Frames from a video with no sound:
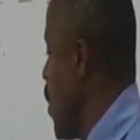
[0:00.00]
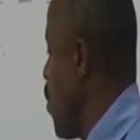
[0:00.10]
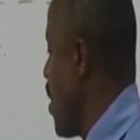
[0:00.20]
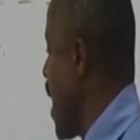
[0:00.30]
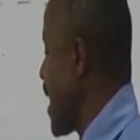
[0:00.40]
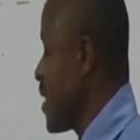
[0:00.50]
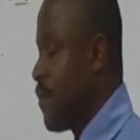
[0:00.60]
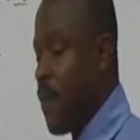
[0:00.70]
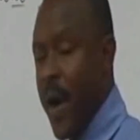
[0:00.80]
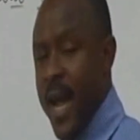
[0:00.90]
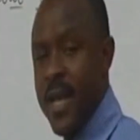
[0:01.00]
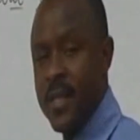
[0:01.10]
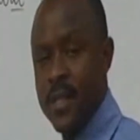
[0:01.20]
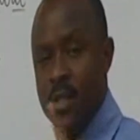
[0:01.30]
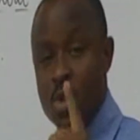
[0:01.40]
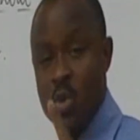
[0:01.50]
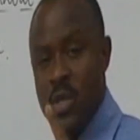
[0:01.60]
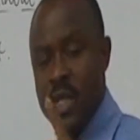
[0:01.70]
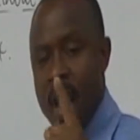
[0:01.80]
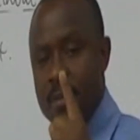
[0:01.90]
Whereas 4 is 2
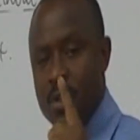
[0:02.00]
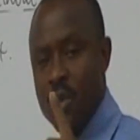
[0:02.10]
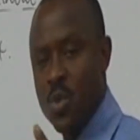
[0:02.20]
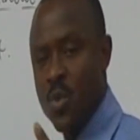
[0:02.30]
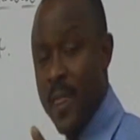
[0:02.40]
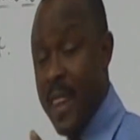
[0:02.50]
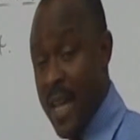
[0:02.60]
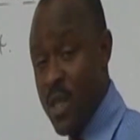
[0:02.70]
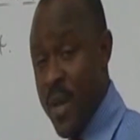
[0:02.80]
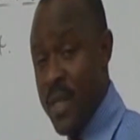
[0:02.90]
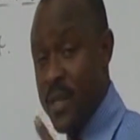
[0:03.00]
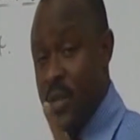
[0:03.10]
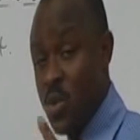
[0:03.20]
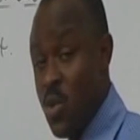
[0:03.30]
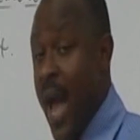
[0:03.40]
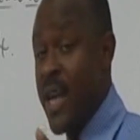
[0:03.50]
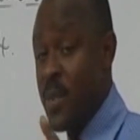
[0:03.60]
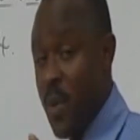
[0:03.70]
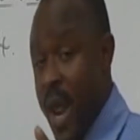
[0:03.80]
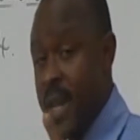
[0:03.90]
times 2. That means 2
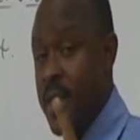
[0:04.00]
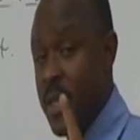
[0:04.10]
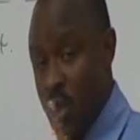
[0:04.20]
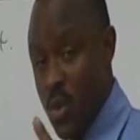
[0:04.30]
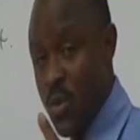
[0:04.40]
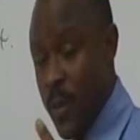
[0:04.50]
exponent 2.